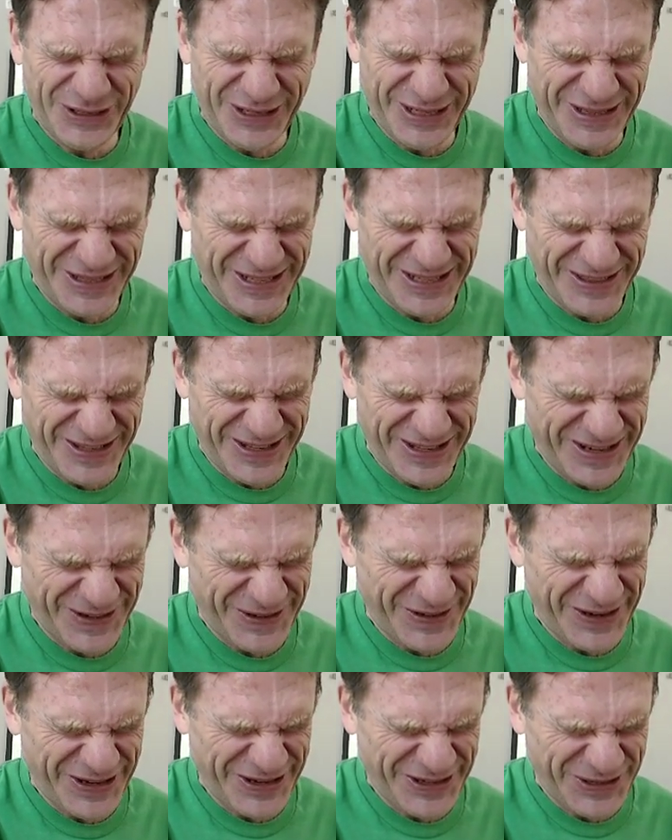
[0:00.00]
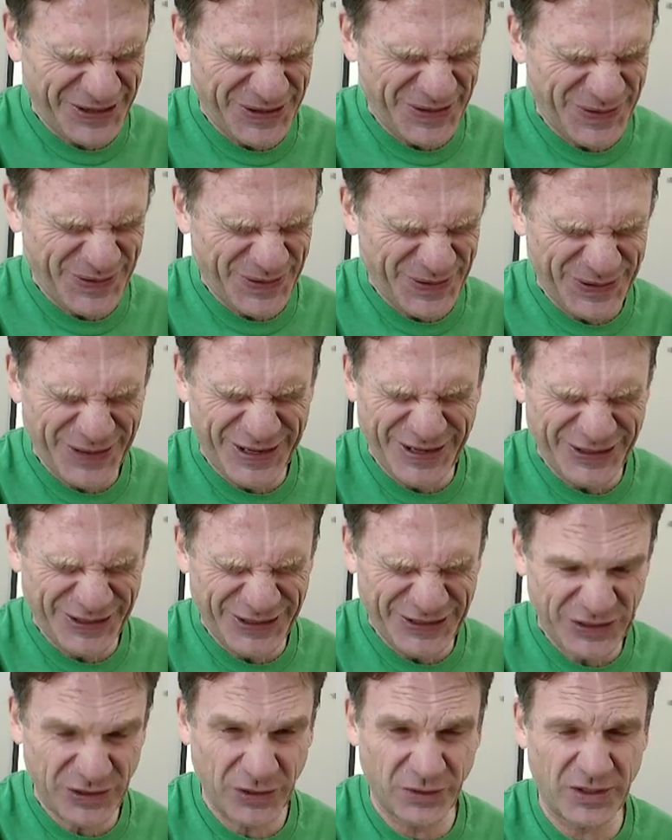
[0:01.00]
And then they, they do is they
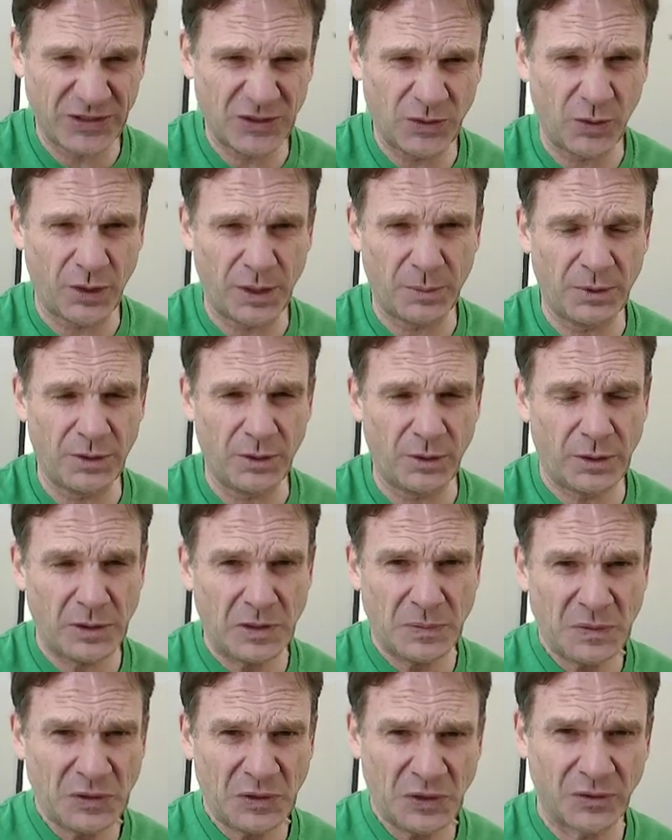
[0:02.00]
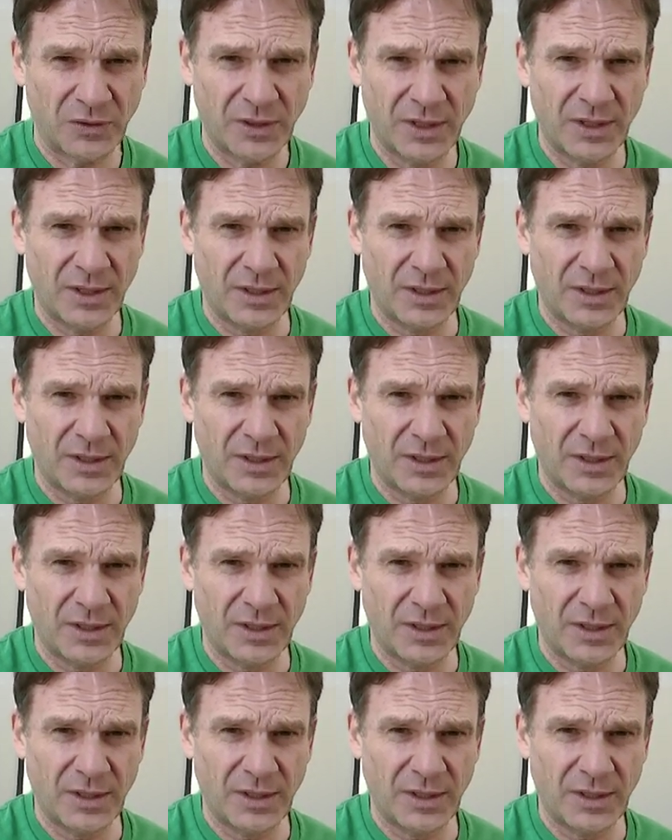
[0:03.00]
just do this horrible, horrible